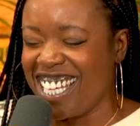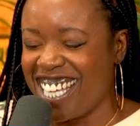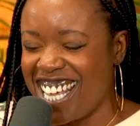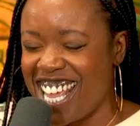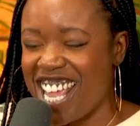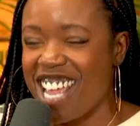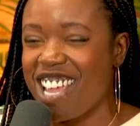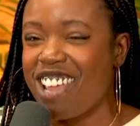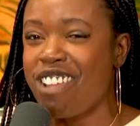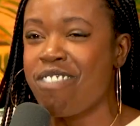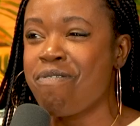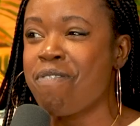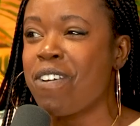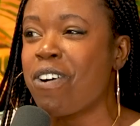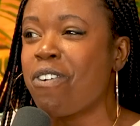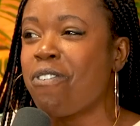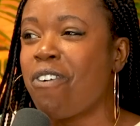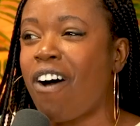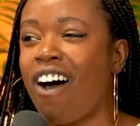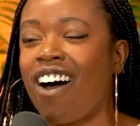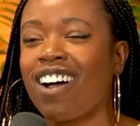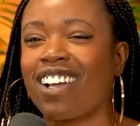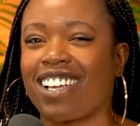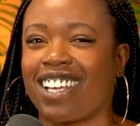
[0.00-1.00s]
in
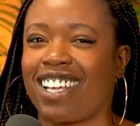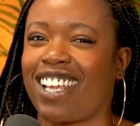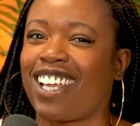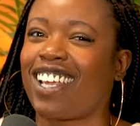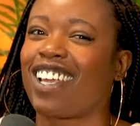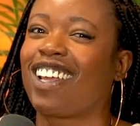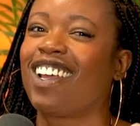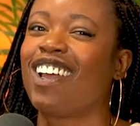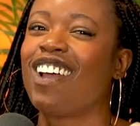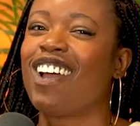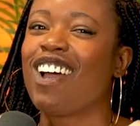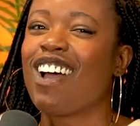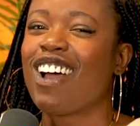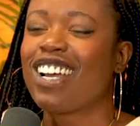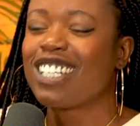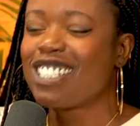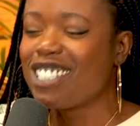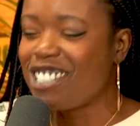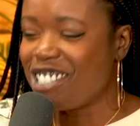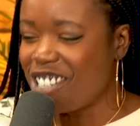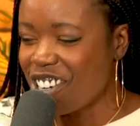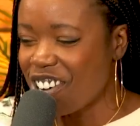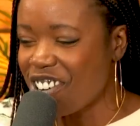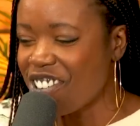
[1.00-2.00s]
Milwaukee
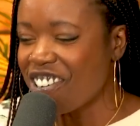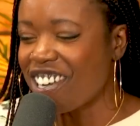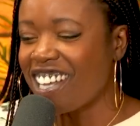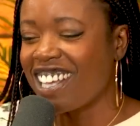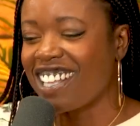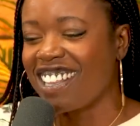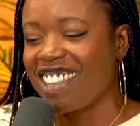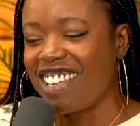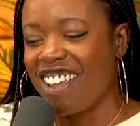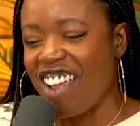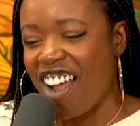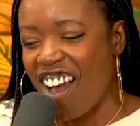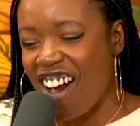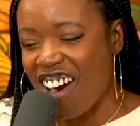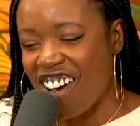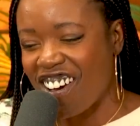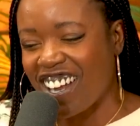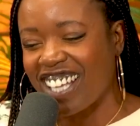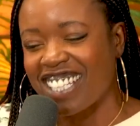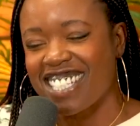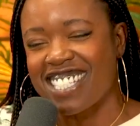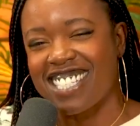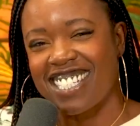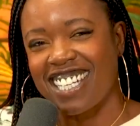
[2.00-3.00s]
during the
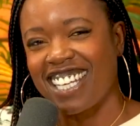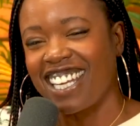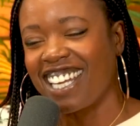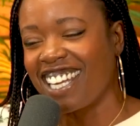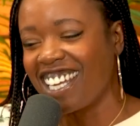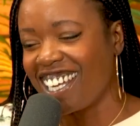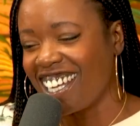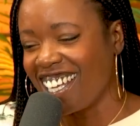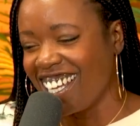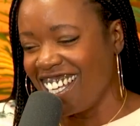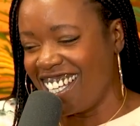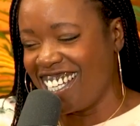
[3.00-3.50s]
RNC.